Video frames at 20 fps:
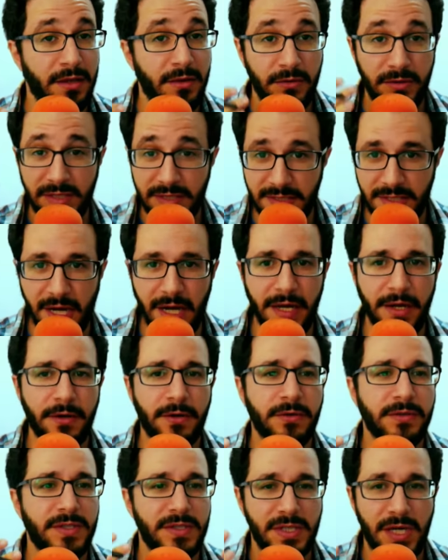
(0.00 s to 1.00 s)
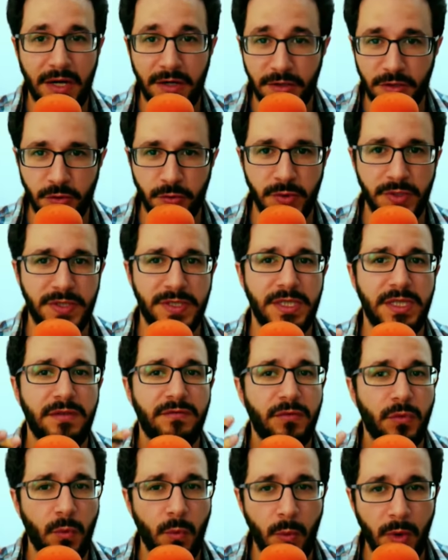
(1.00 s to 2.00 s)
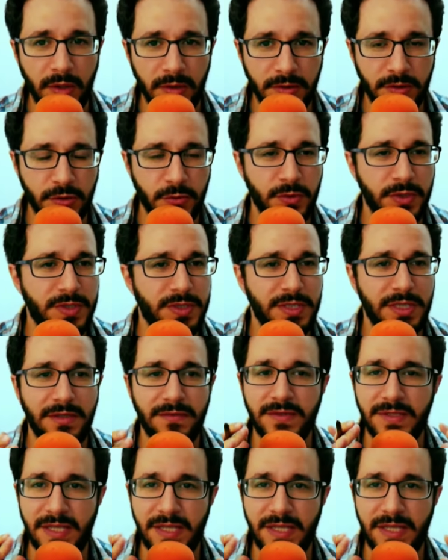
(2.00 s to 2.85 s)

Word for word: desire, desire to receive, will to receive,